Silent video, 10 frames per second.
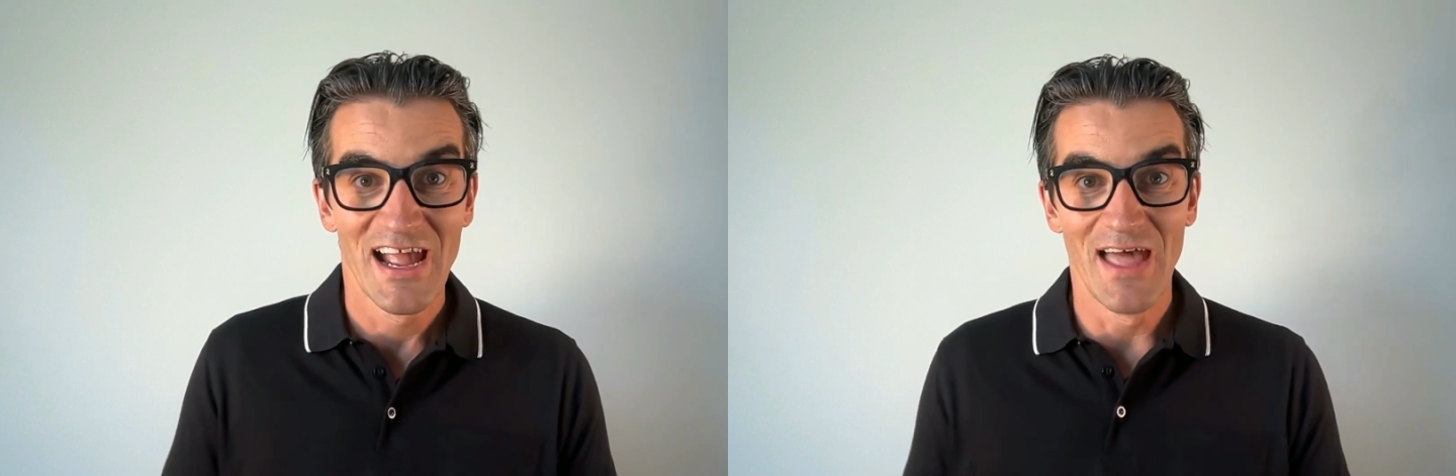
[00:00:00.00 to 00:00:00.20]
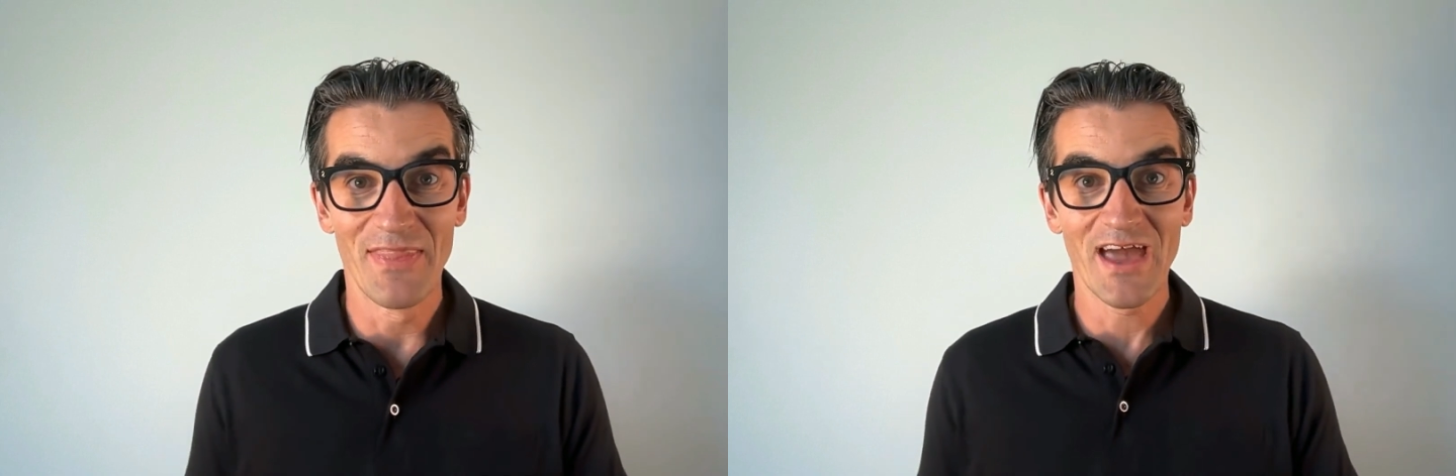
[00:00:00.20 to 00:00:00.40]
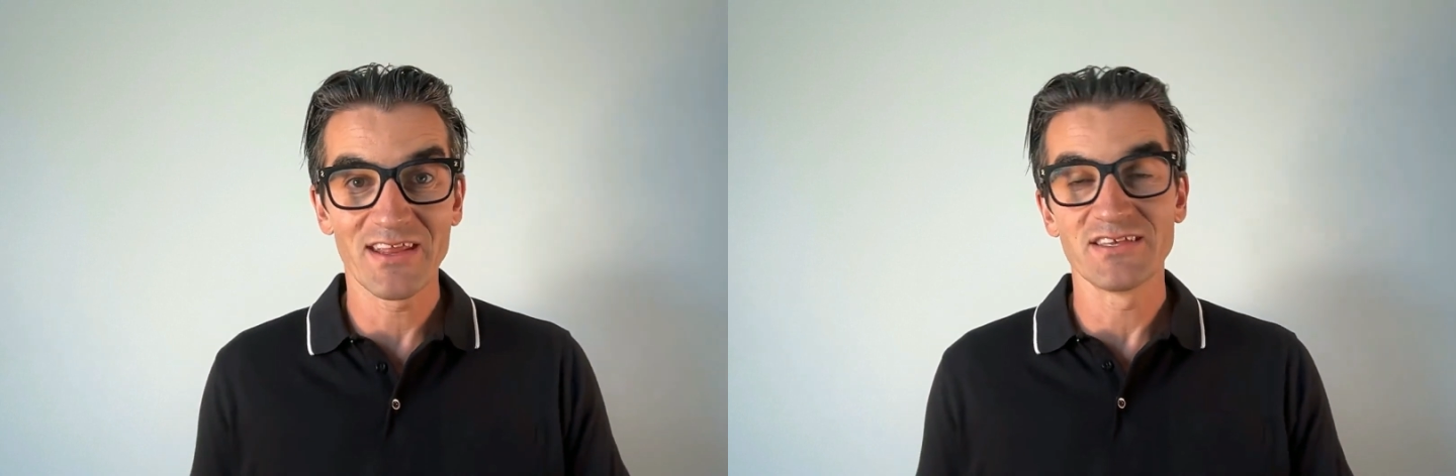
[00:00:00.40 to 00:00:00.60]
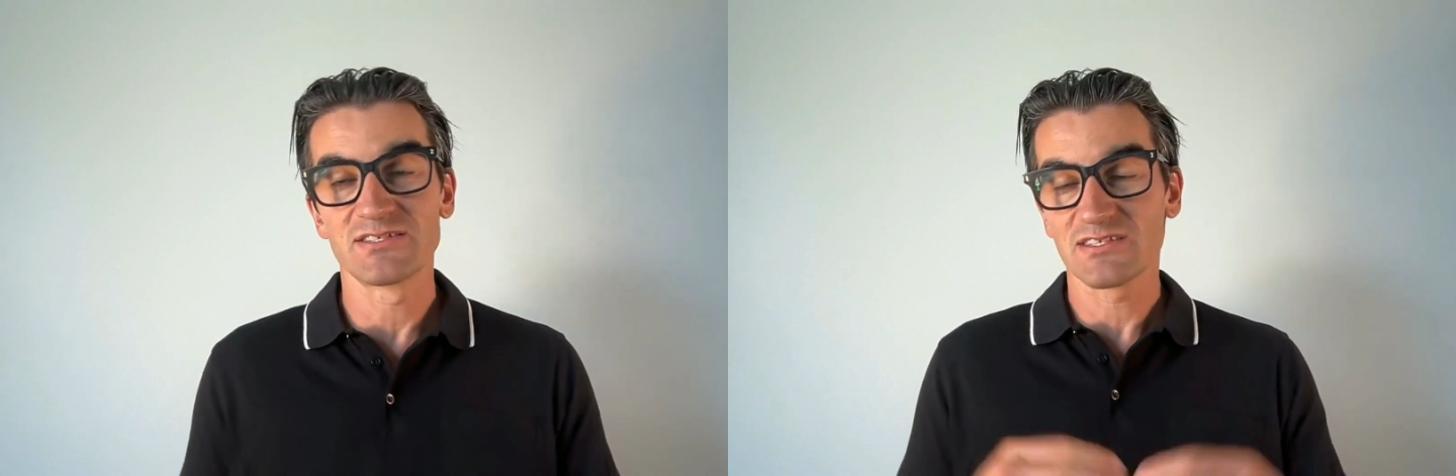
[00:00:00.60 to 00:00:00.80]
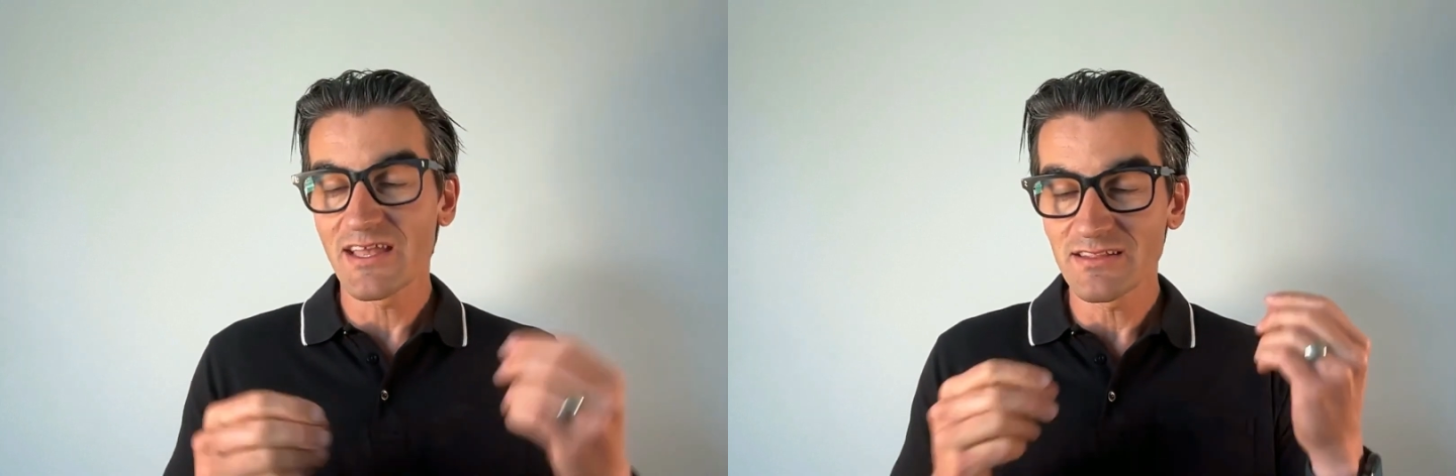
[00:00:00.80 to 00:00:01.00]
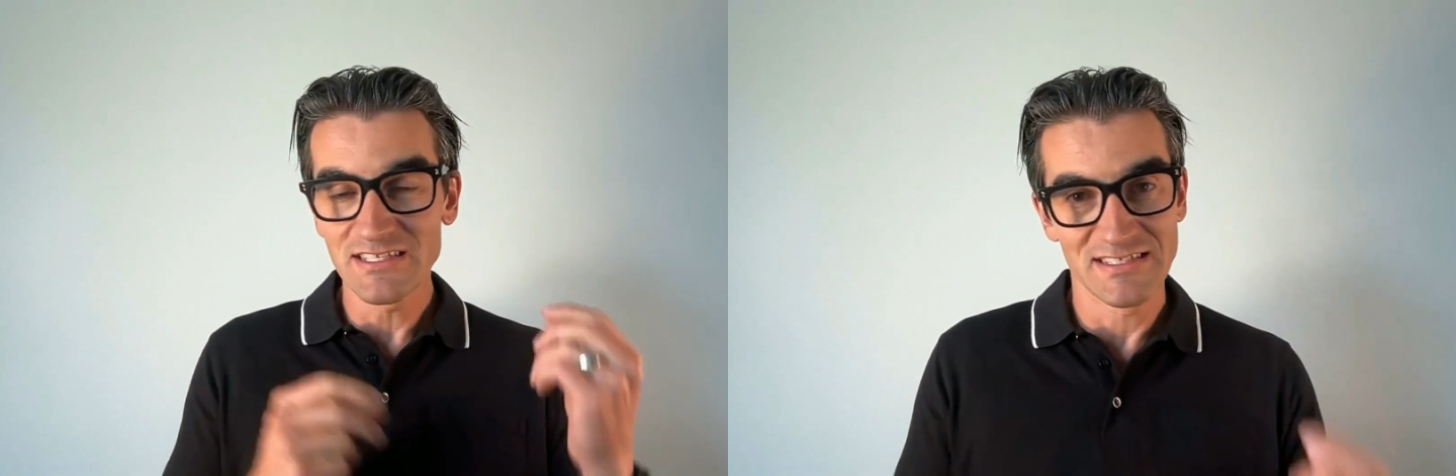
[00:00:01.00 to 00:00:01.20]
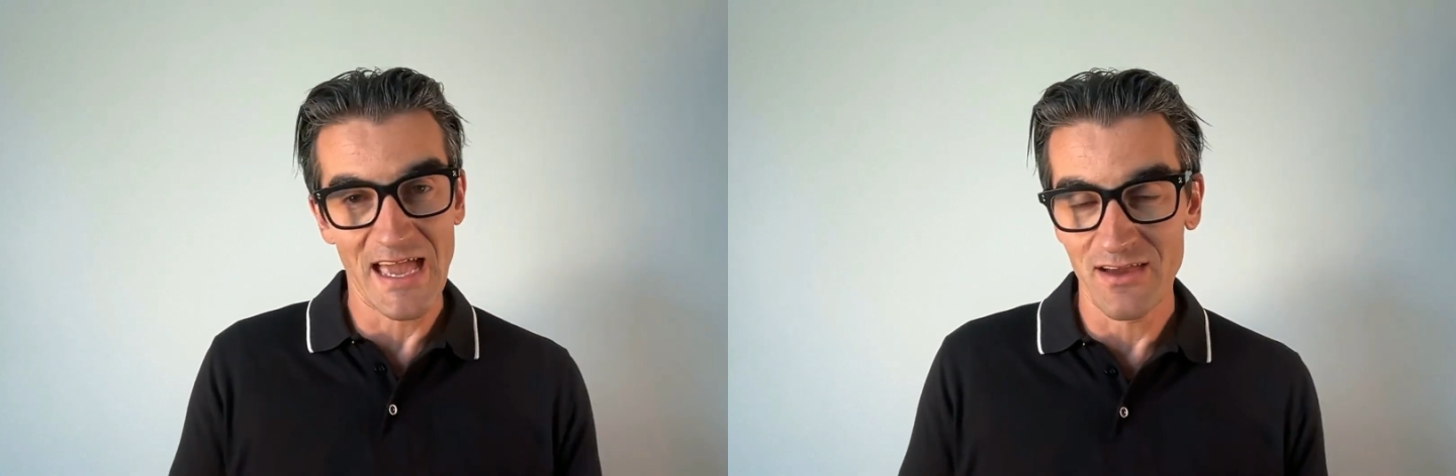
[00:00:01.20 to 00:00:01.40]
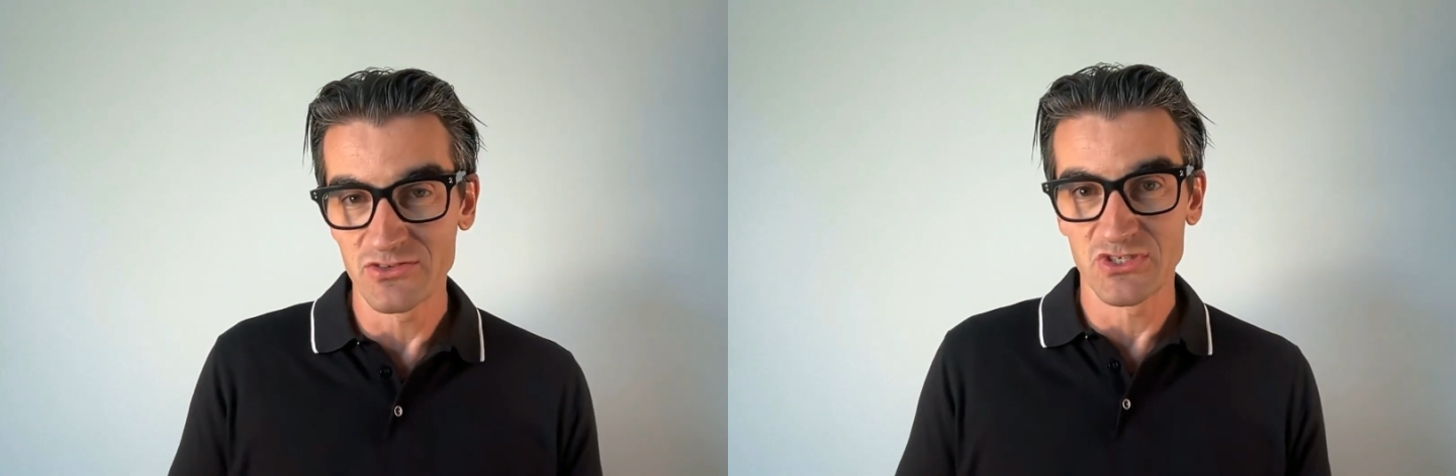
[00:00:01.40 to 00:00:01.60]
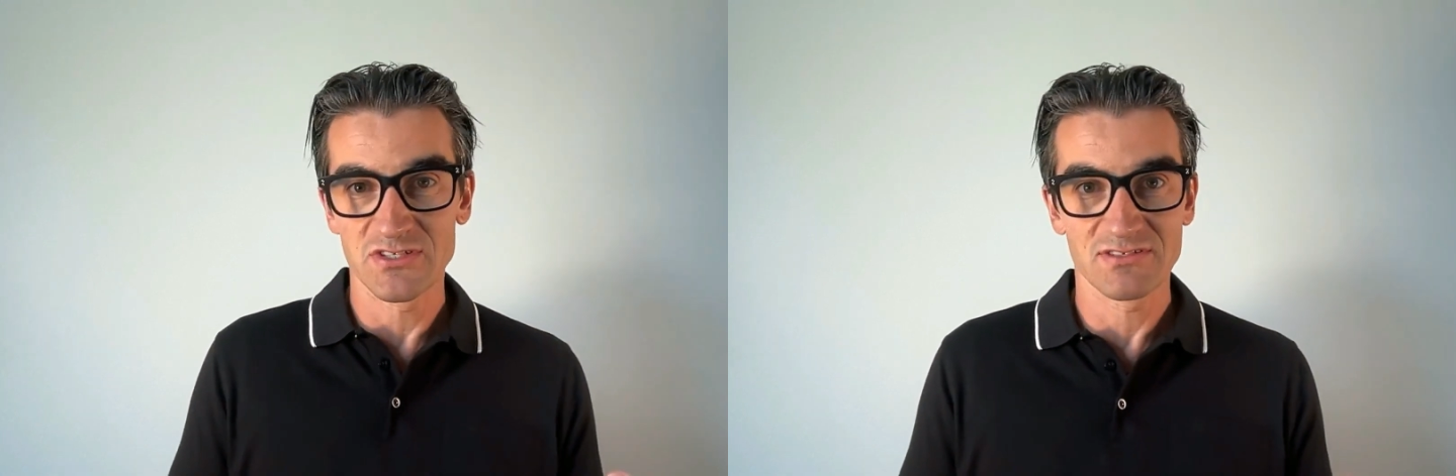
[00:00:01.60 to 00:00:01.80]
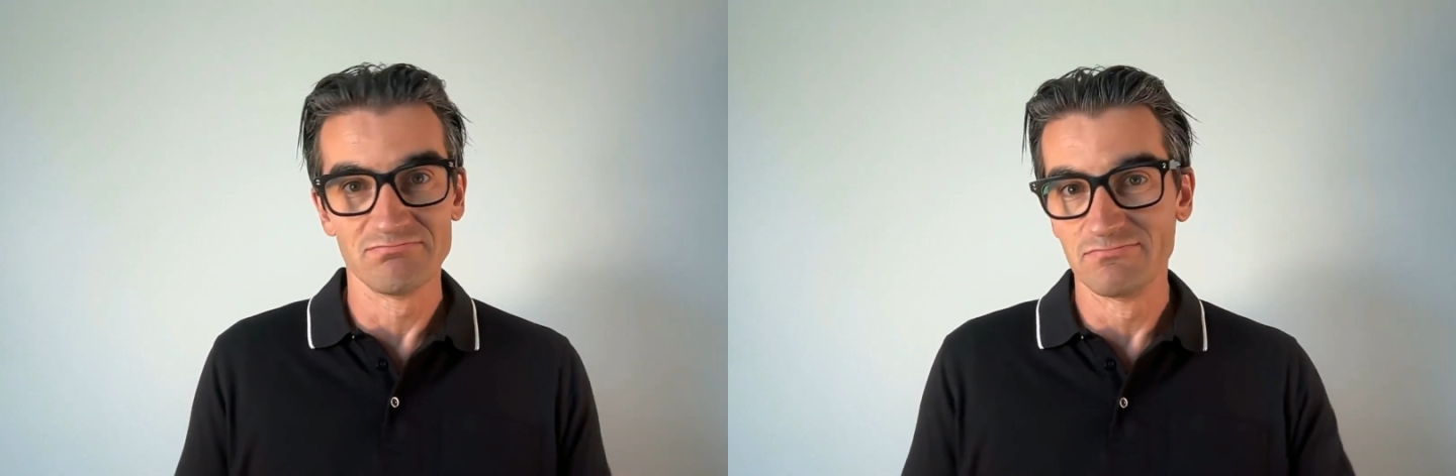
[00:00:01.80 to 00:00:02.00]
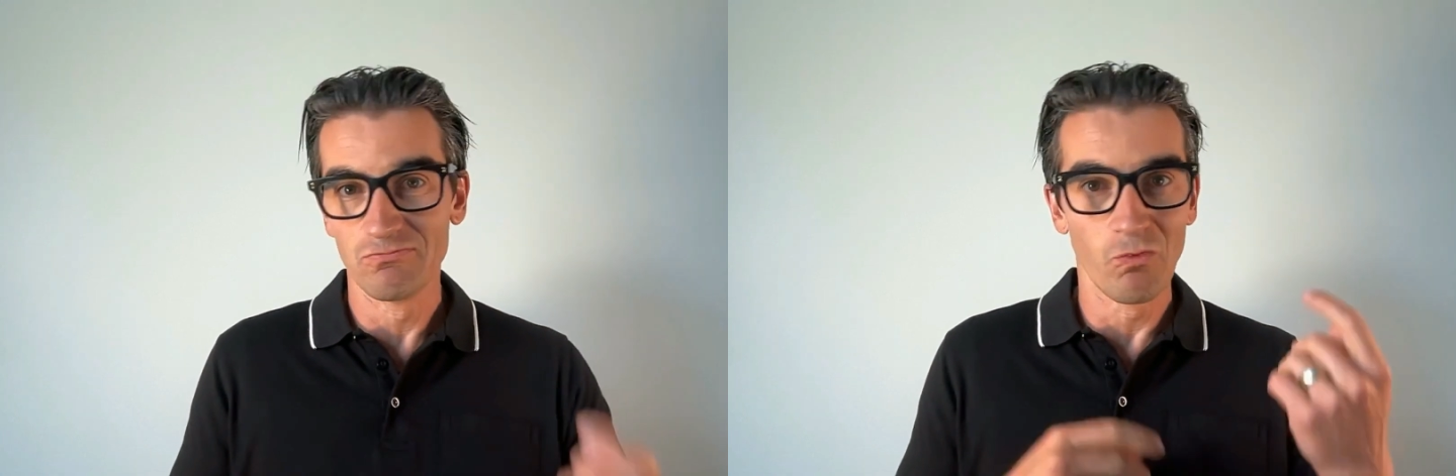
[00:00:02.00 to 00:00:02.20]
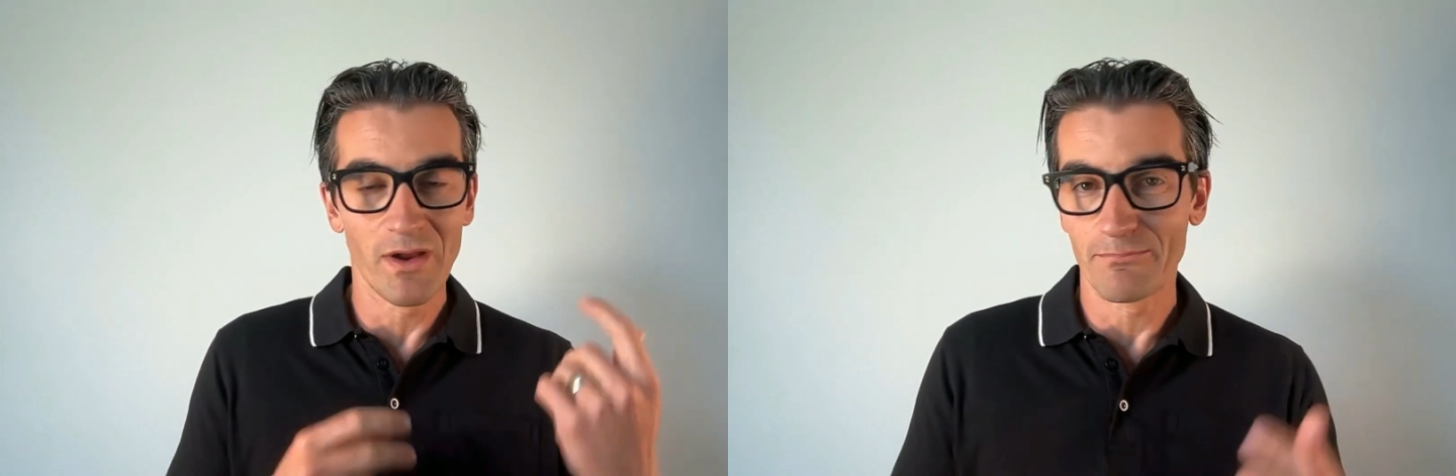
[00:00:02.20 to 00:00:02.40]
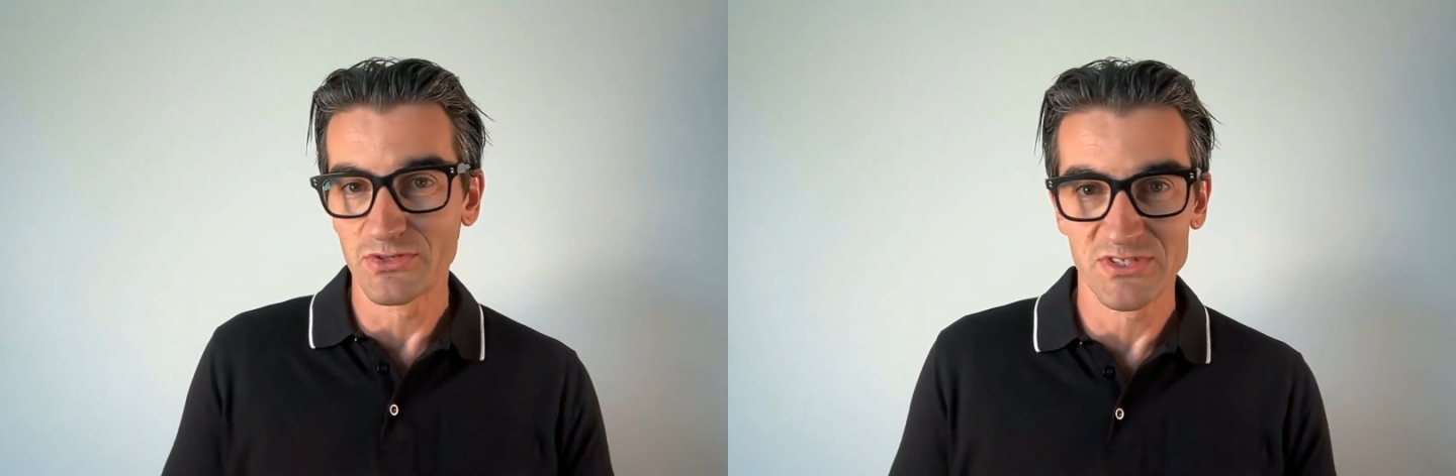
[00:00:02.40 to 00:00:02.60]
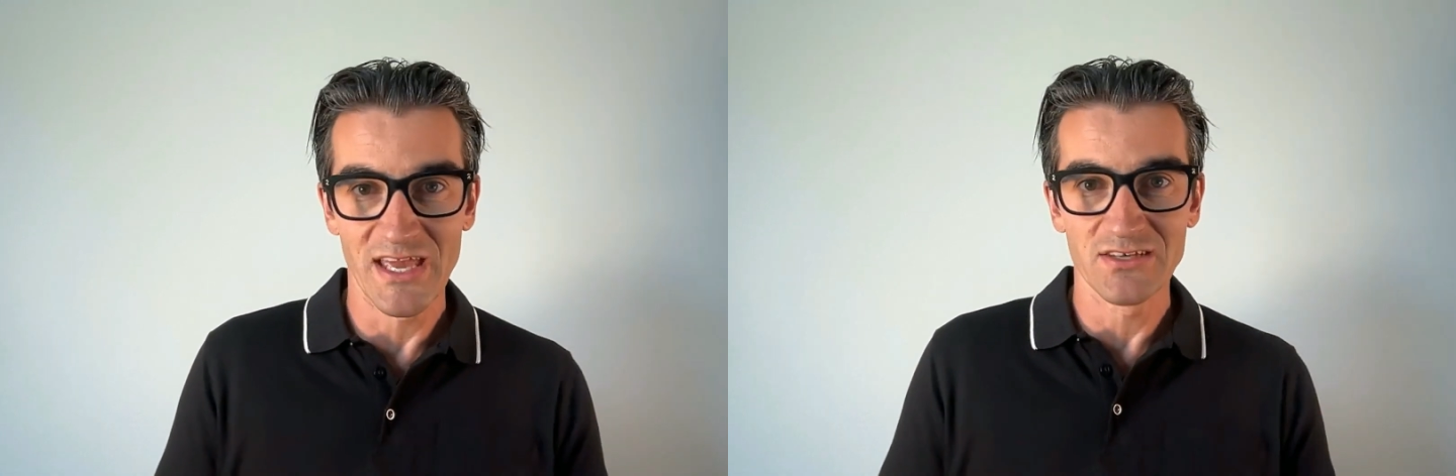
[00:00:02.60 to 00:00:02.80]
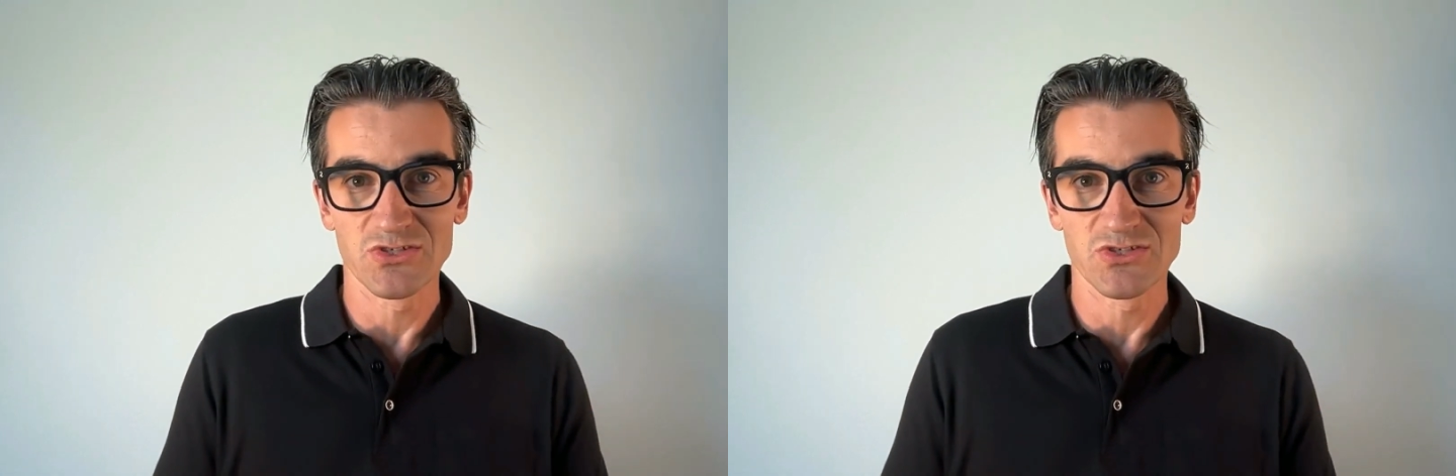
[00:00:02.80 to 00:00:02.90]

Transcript: And that is slightly down just 1%,